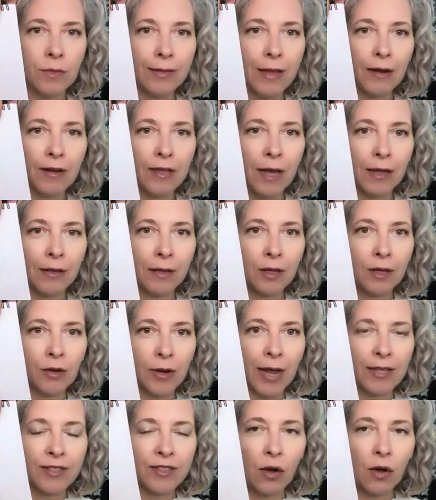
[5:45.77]
And there, it
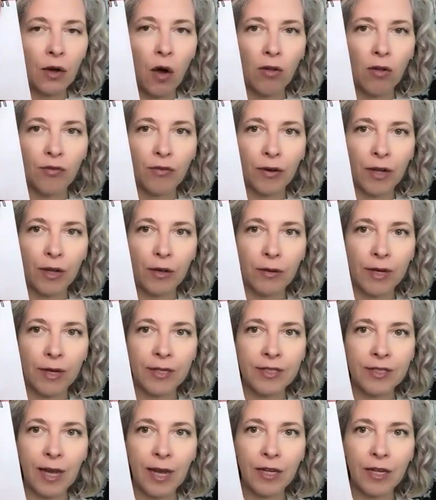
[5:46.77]
creates a hole for you
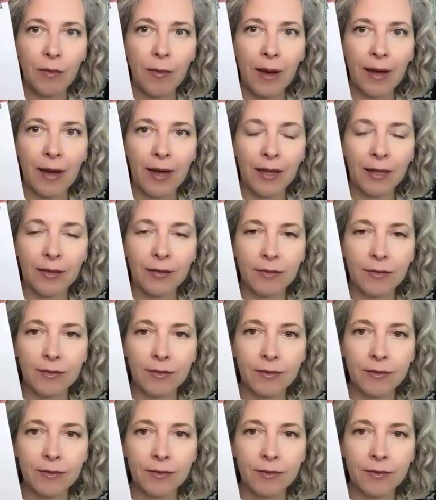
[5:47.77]
inside your bucket.